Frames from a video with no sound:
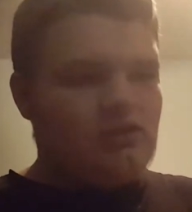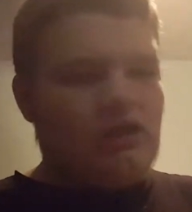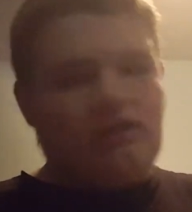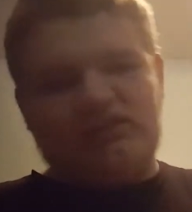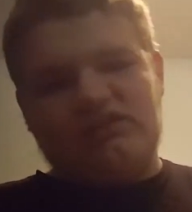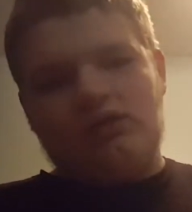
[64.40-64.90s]

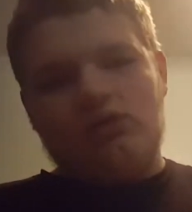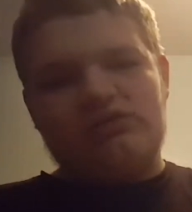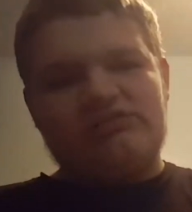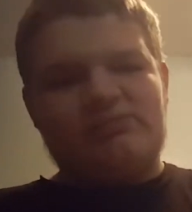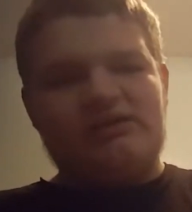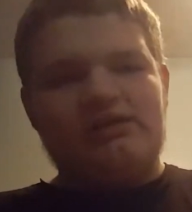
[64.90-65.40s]
Also,
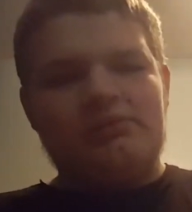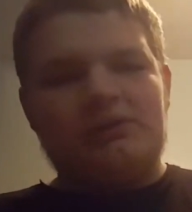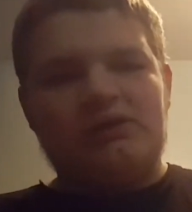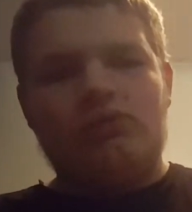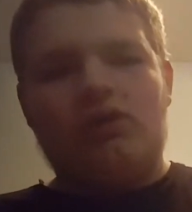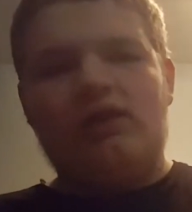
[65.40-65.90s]
speaking of
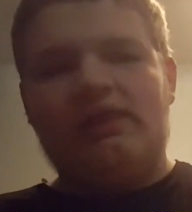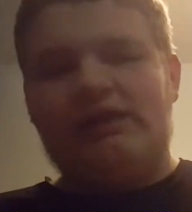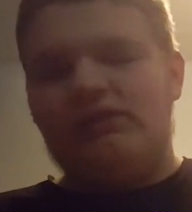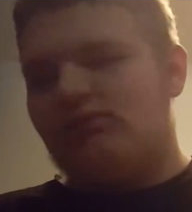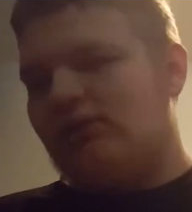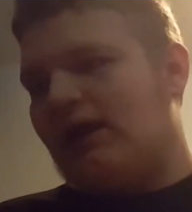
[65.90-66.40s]
my
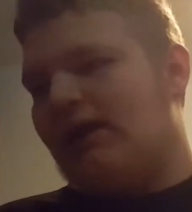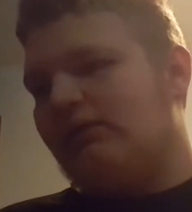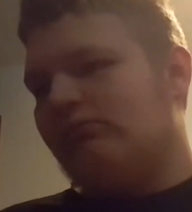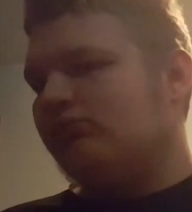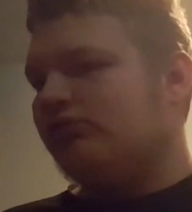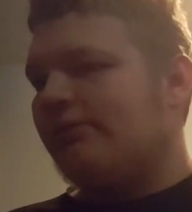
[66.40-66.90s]
wallet,
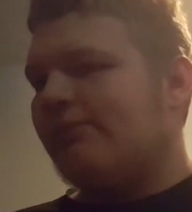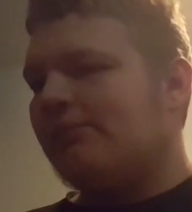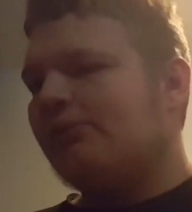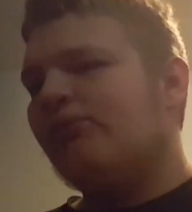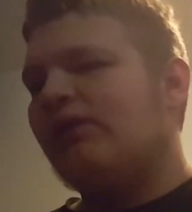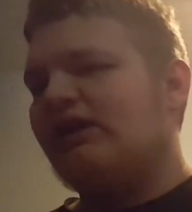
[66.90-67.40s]
I
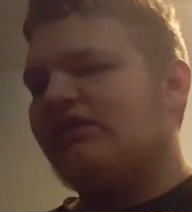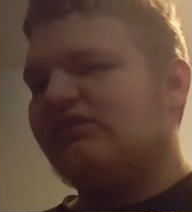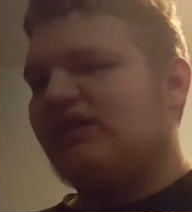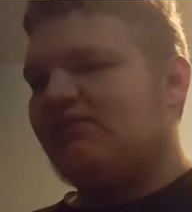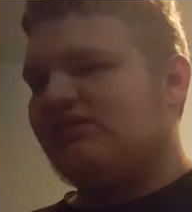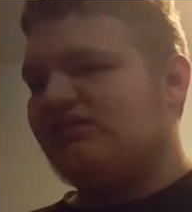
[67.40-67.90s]
remember when I
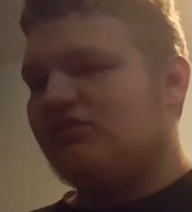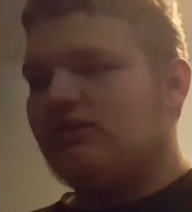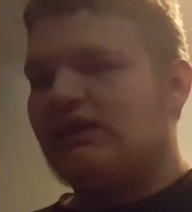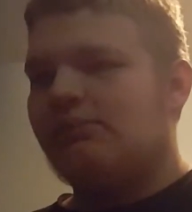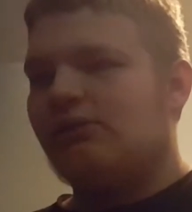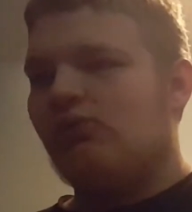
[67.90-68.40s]
used to have a
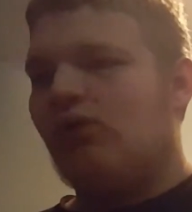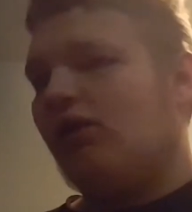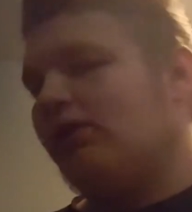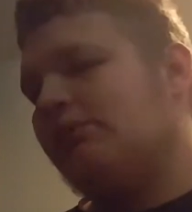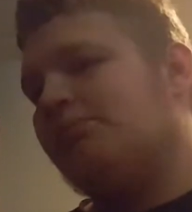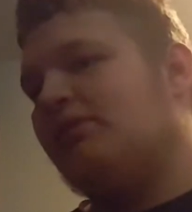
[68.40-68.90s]
Zookeeper
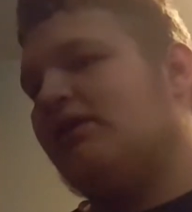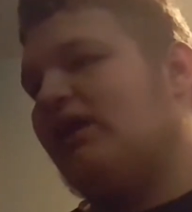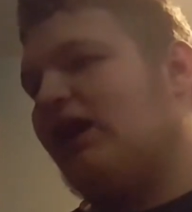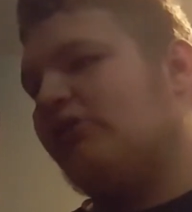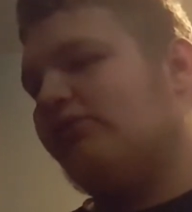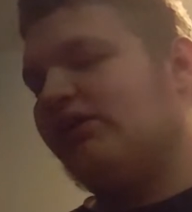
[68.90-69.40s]
wallet, but
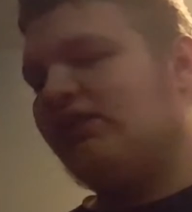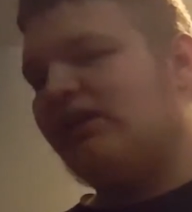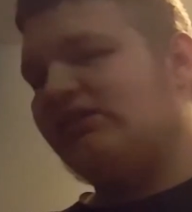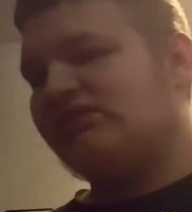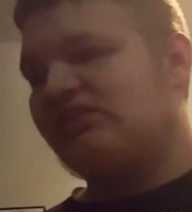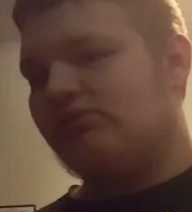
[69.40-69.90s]
I
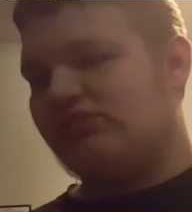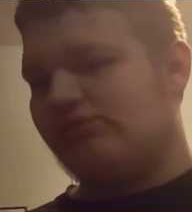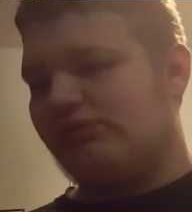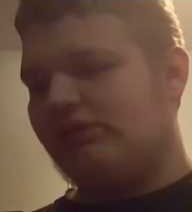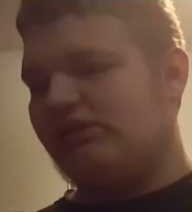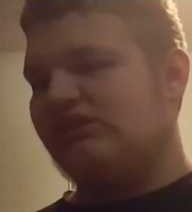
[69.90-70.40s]
realized it was
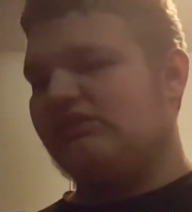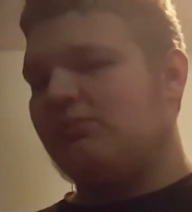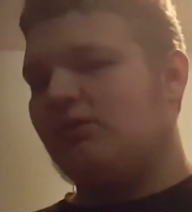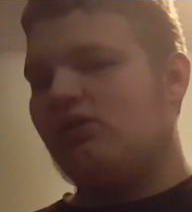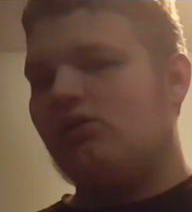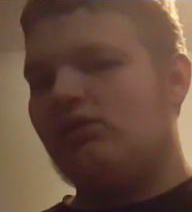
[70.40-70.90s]
really
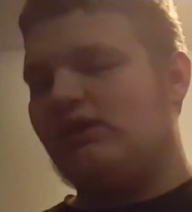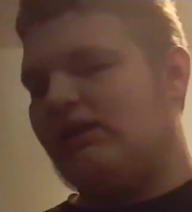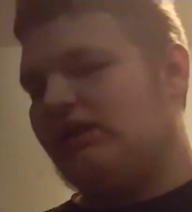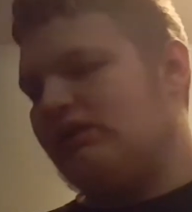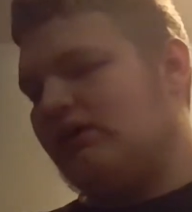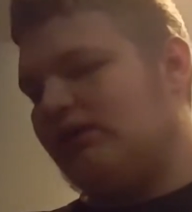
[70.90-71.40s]
small
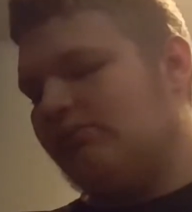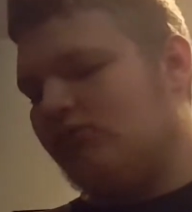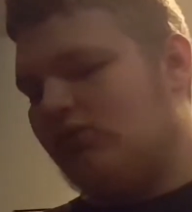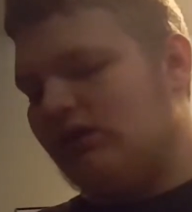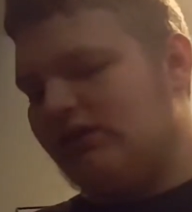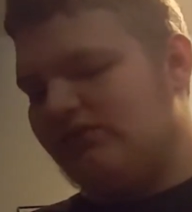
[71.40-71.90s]
and I
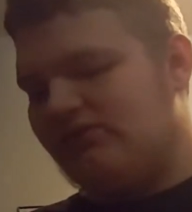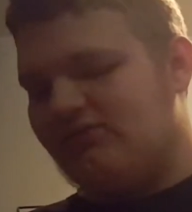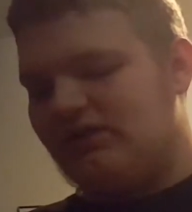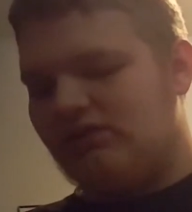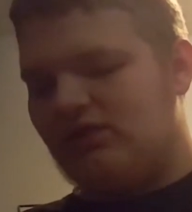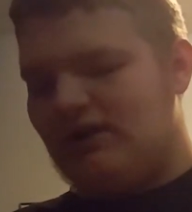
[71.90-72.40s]
wanted to
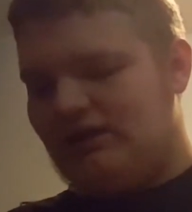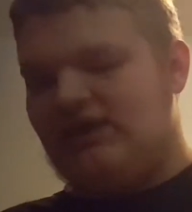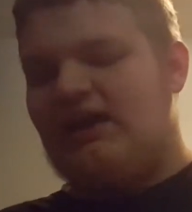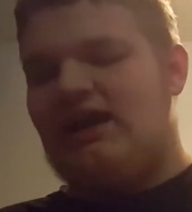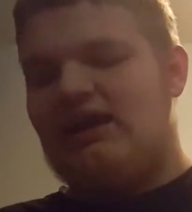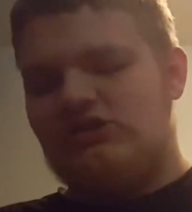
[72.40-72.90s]
fit a lot of
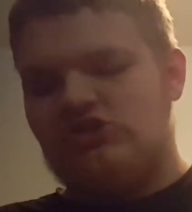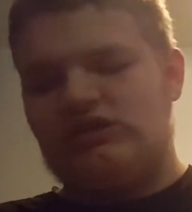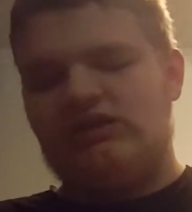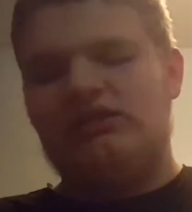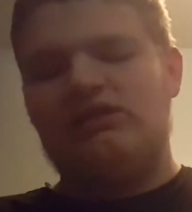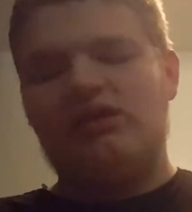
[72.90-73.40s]
cash
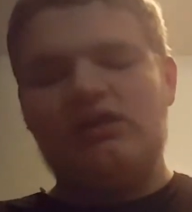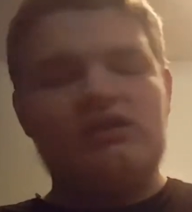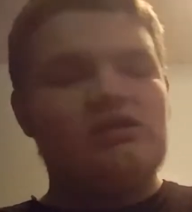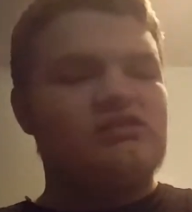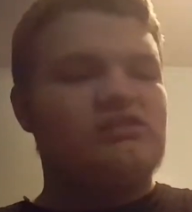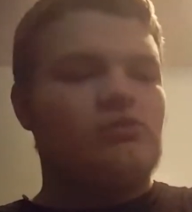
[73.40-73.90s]
in it.
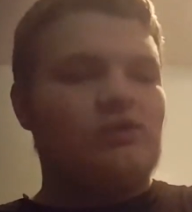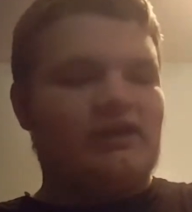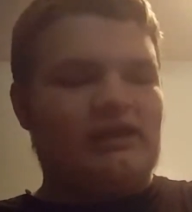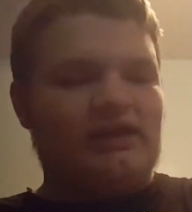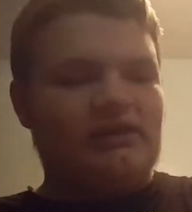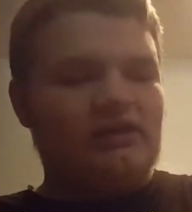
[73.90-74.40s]
So what I
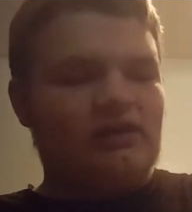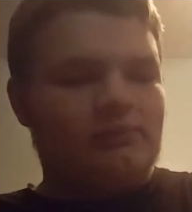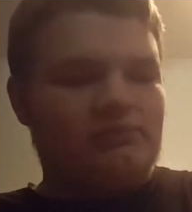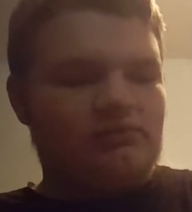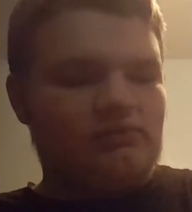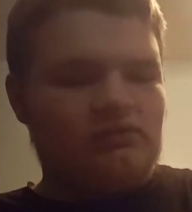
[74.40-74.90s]
ended
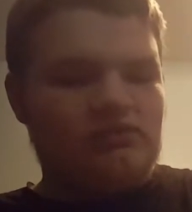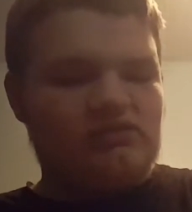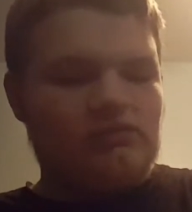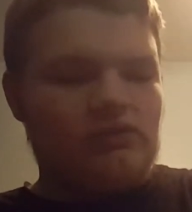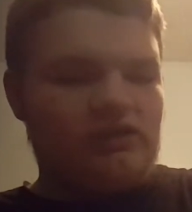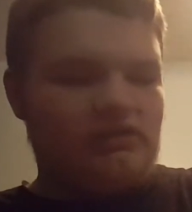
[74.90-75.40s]

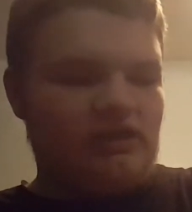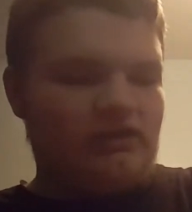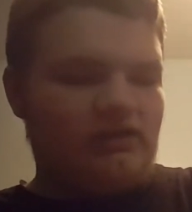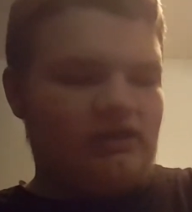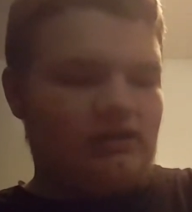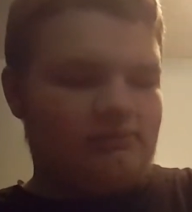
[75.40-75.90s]

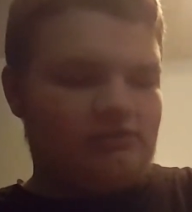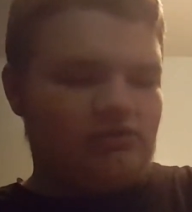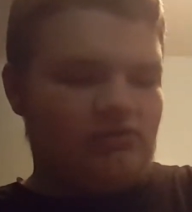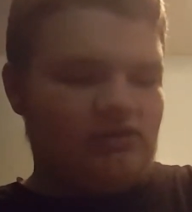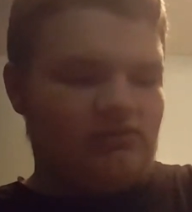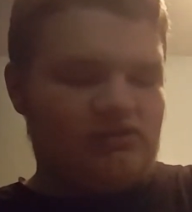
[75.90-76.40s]
up
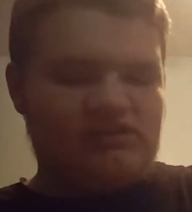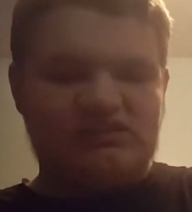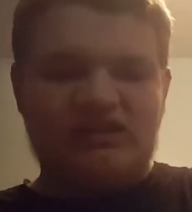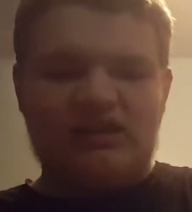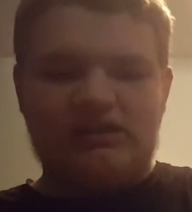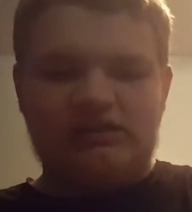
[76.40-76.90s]
doing was
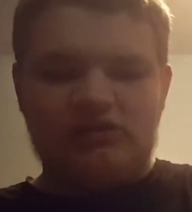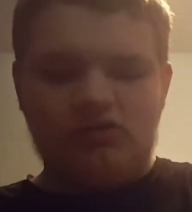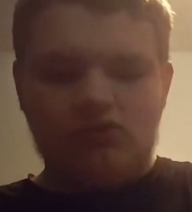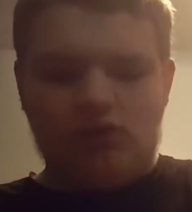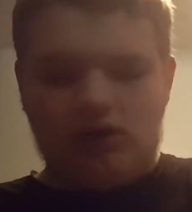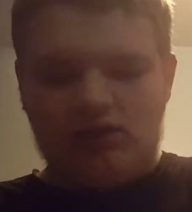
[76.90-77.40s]
getting a
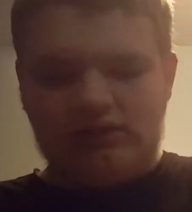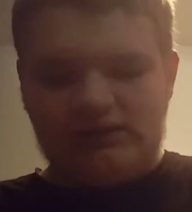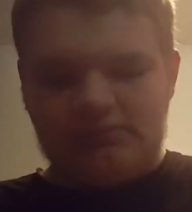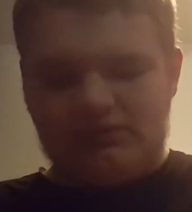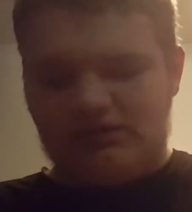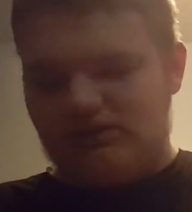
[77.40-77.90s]
new
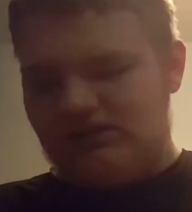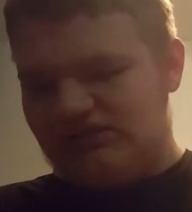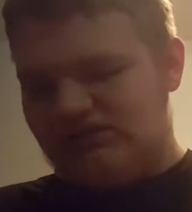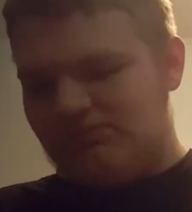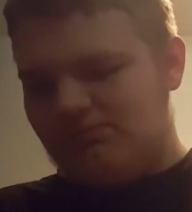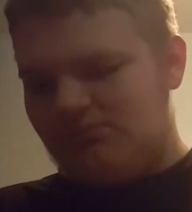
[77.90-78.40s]
wallet
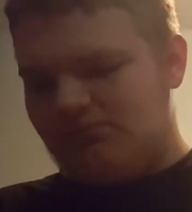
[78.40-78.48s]
because